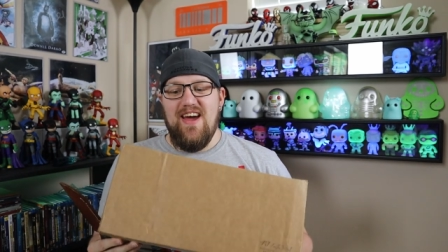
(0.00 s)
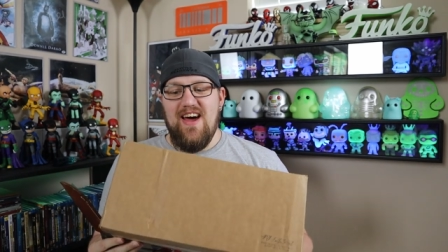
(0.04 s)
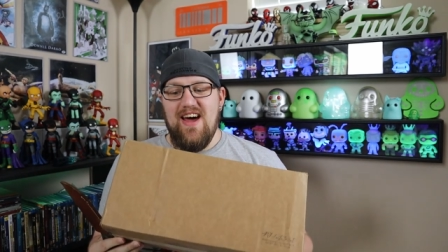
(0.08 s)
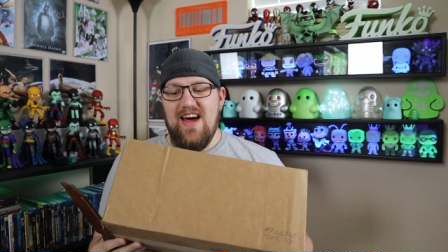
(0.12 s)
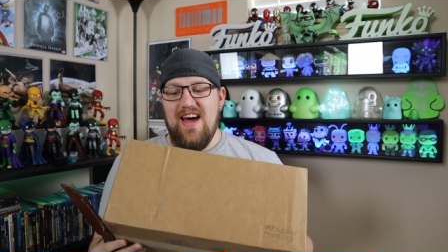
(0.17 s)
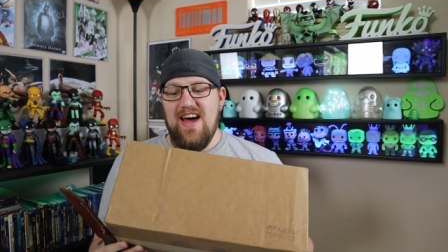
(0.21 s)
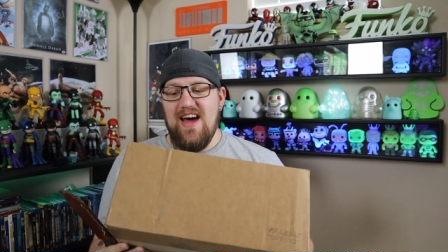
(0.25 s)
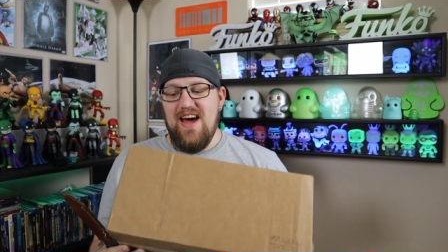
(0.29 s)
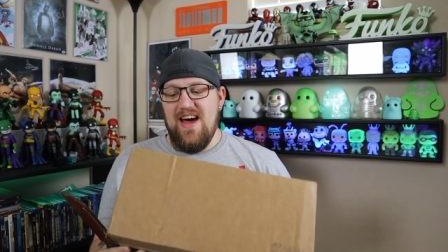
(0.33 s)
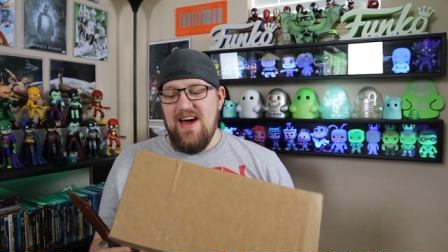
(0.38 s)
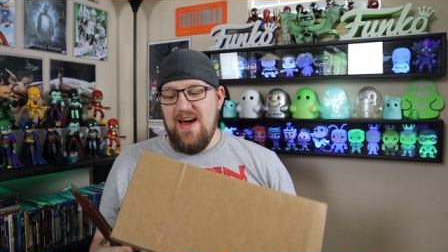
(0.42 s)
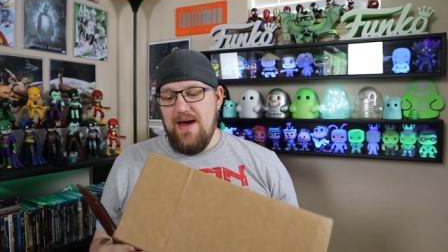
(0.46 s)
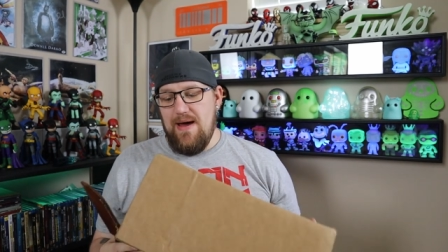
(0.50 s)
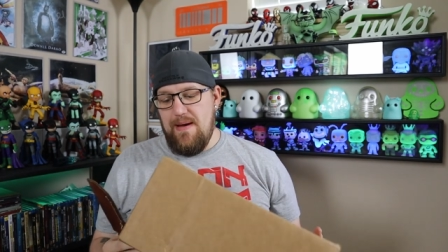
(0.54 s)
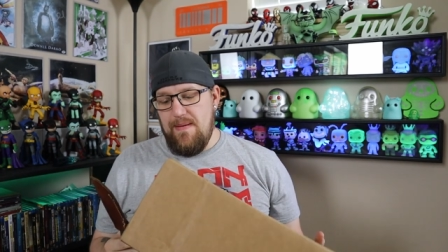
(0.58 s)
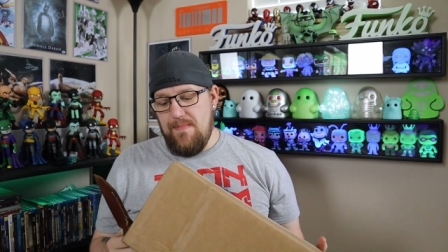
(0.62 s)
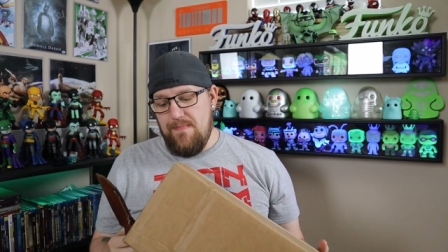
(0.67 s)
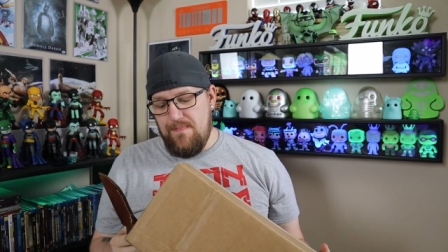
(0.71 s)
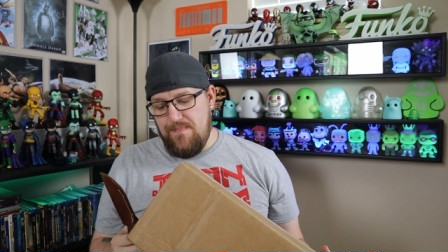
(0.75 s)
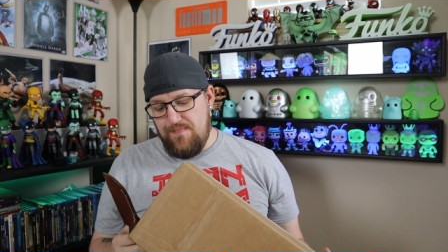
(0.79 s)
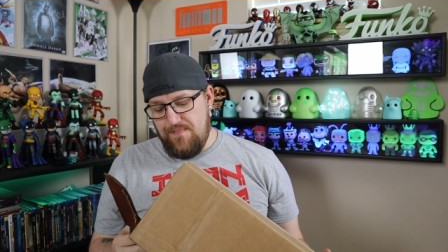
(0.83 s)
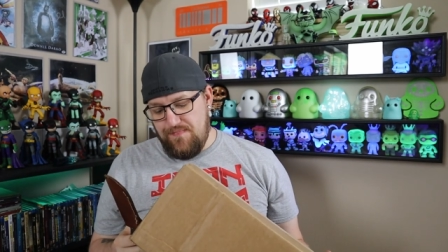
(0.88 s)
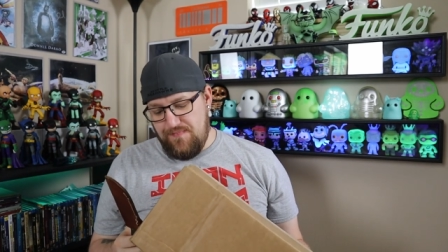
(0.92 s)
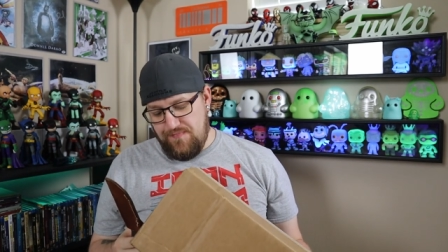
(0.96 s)

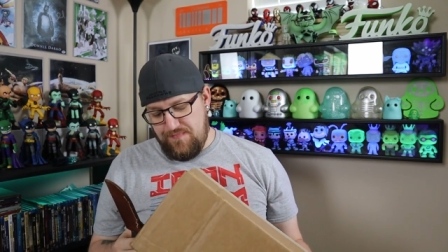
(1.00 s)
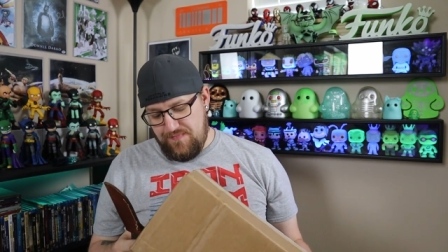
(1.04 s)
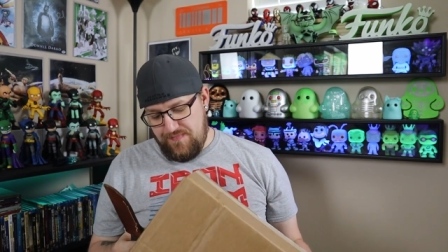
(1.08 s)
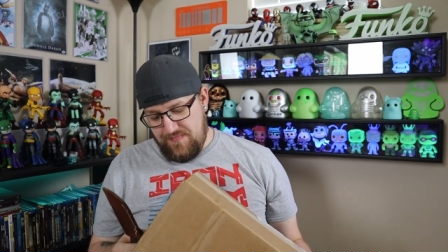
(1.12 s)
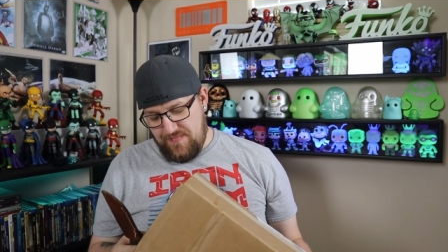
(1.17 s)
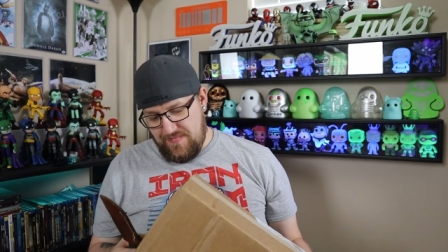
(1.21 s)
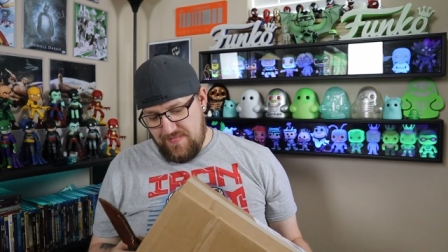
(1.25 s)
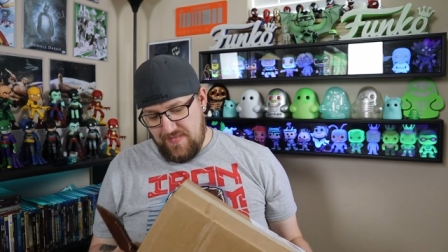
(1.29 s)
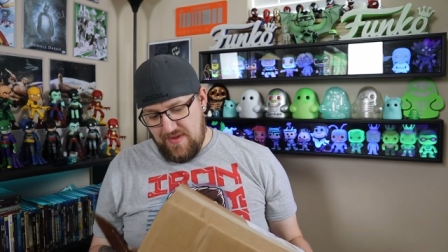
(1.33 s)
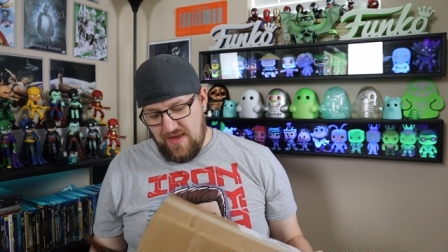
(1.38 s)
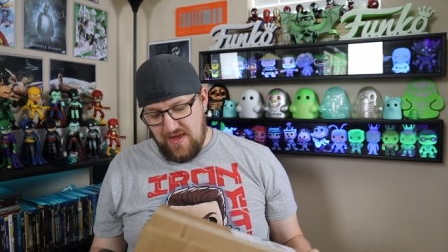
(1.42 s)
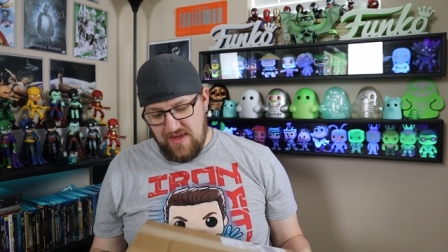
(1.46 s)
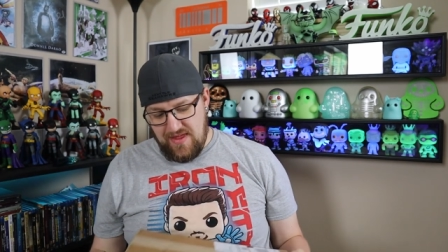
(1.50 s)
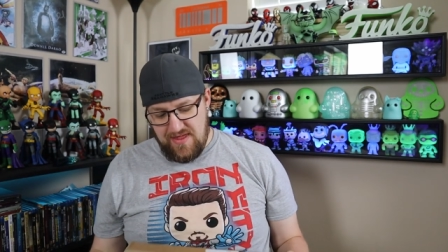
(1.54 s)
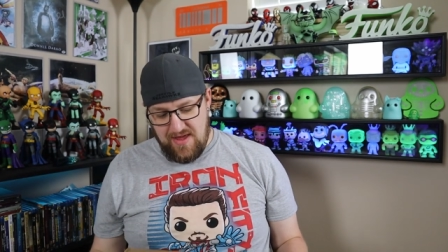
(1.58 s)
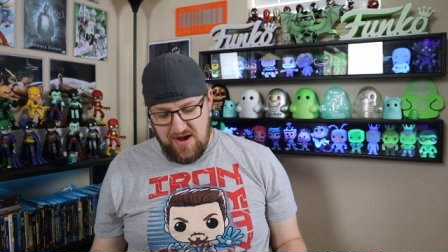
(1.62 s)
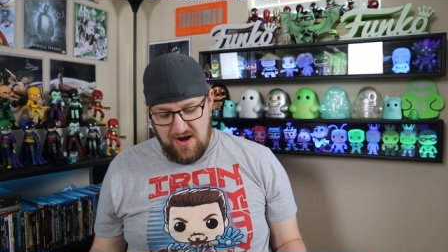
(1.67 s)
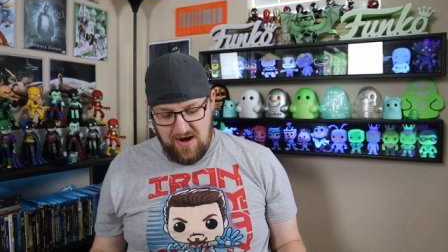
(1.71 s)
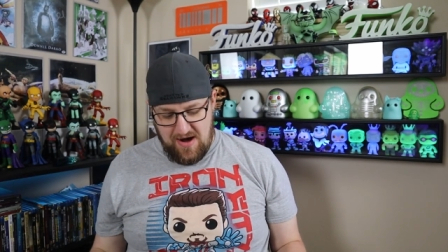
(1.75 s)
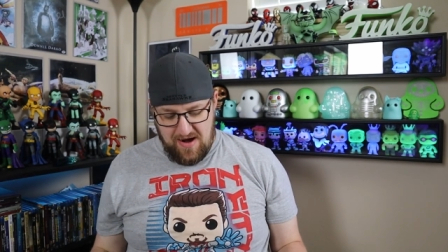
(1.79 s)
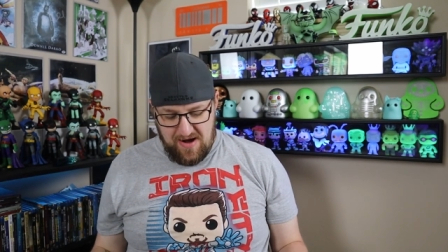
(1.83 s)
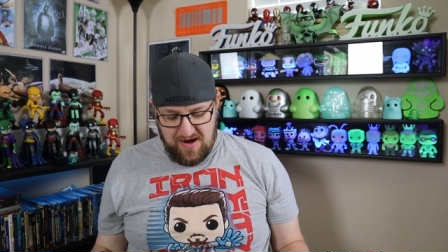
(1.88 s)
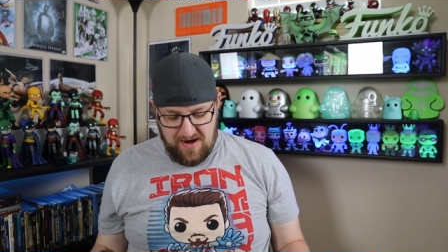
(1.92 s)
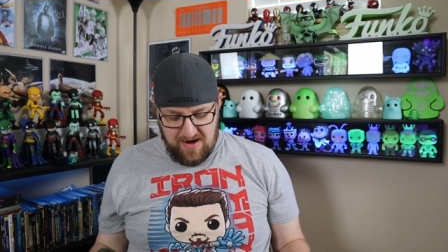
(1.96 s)
Uh,
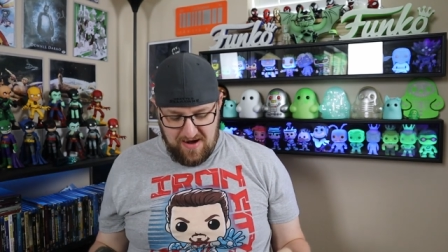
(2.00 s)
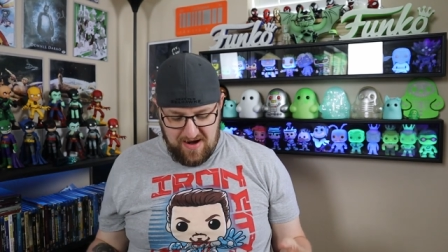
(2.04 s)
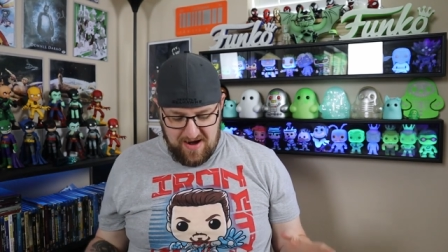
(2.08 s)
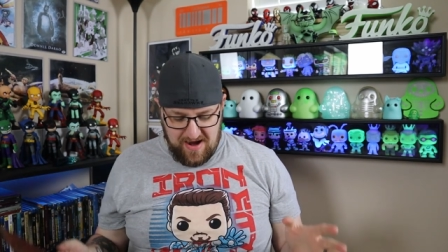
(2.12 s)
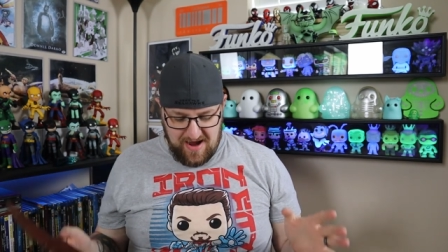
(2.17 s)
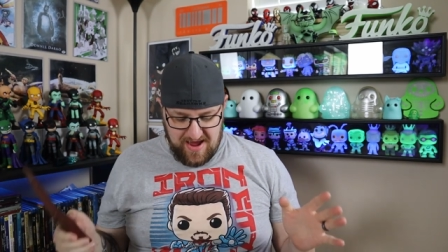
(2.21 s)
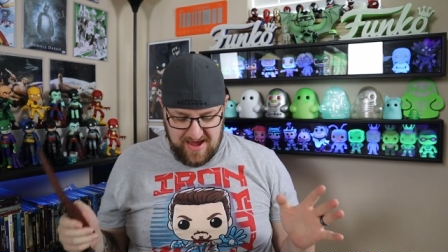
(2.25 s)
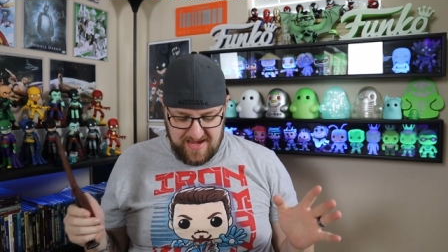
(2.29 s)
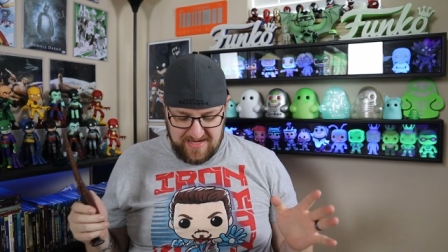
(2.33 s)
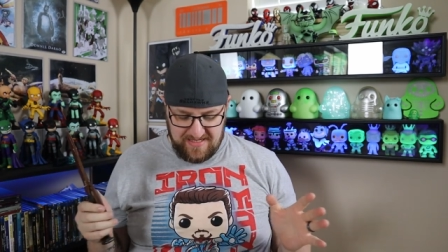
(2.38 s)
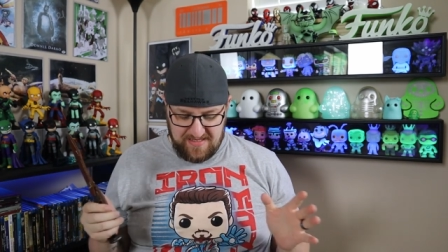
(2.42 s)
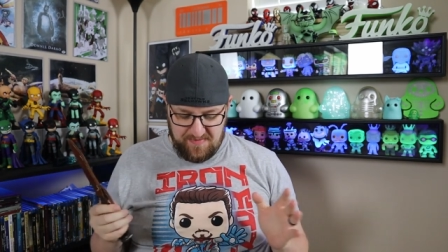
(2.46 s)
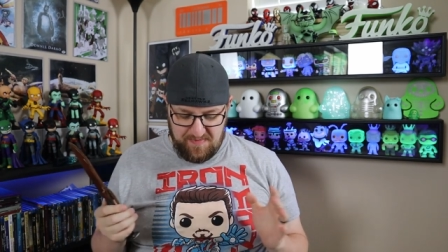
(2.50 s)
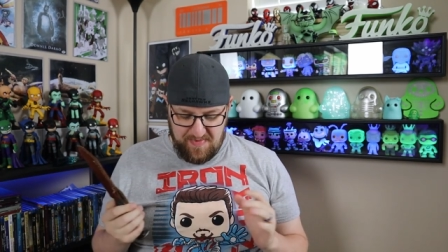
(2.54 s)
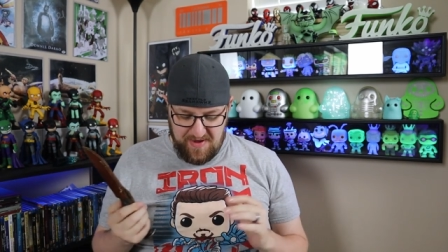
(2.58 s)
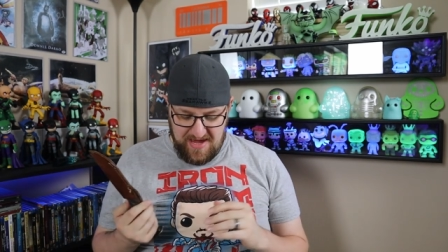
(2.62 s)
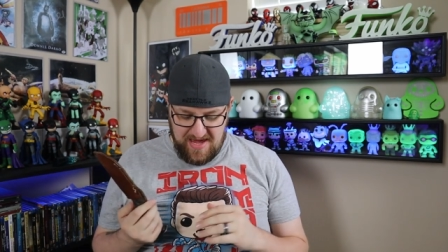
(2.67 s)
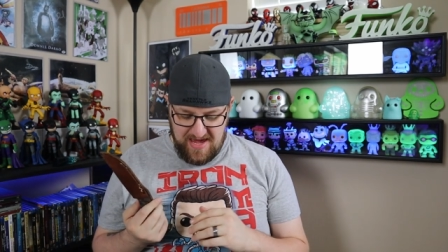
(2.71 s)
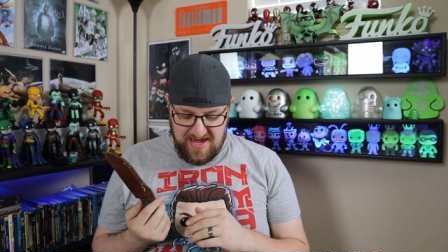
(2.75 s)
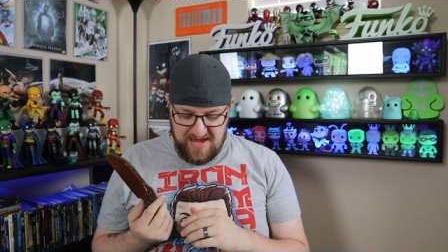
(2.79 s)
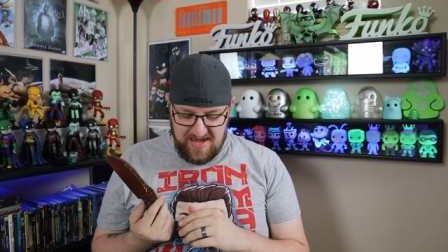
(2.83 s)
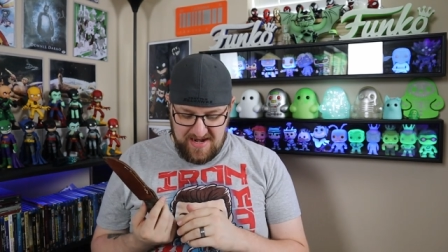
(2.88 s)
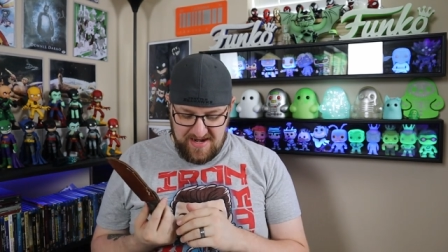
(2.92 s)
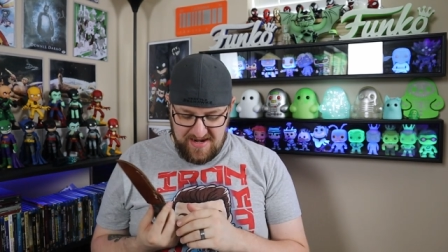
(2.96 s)
there has
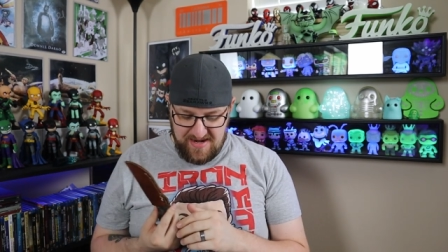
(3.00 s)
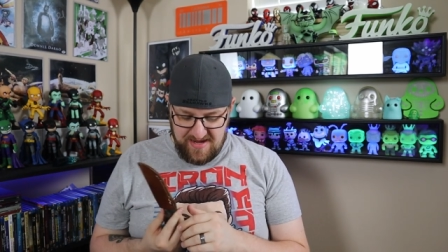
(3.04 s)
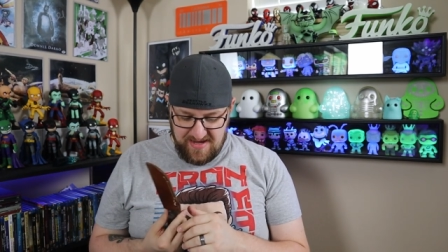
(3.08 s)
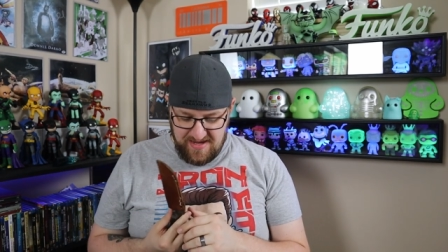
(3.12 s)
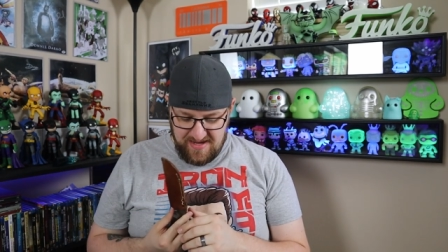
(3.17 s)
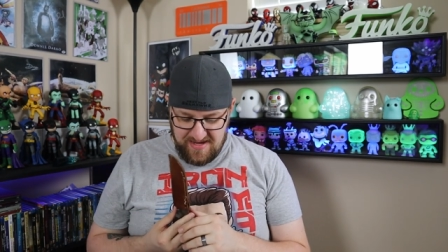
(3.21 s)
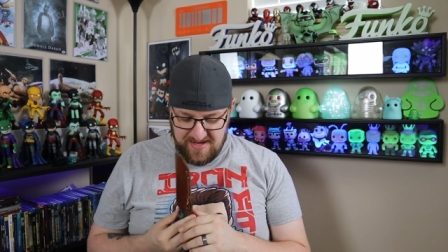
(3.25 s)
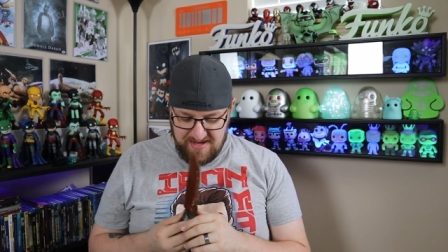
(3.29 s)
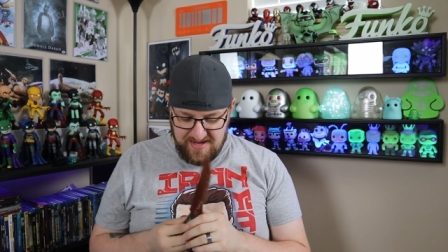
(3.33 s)
been